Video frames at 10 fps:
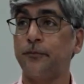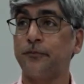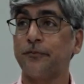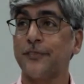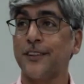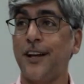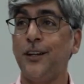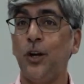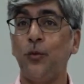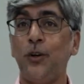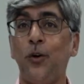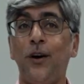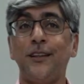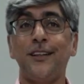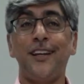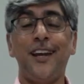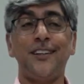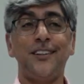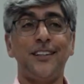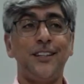Right? We know what the
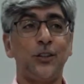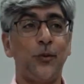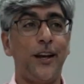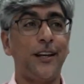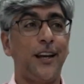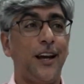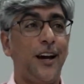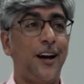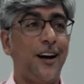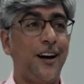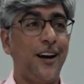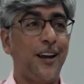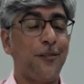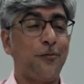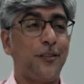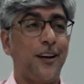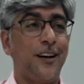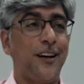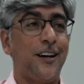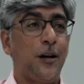reaction is when
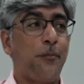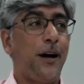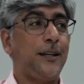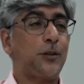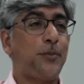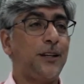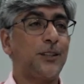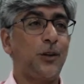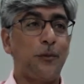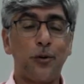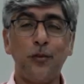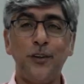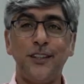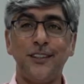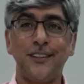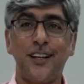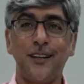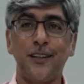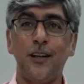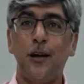a pious person or a prophet is insulted,
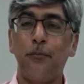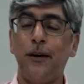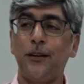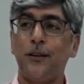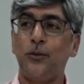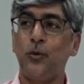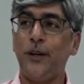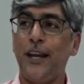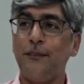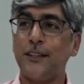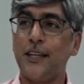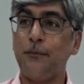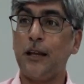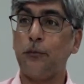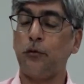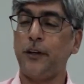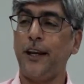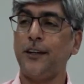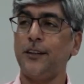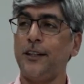but do we have the same type of
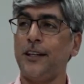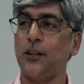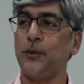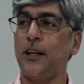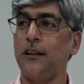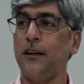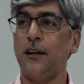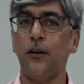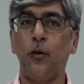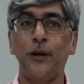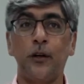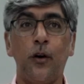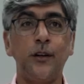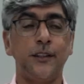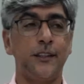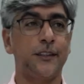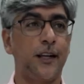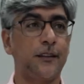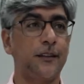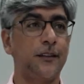reaction in us when Allah or when God is
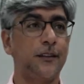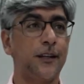insulted? Right?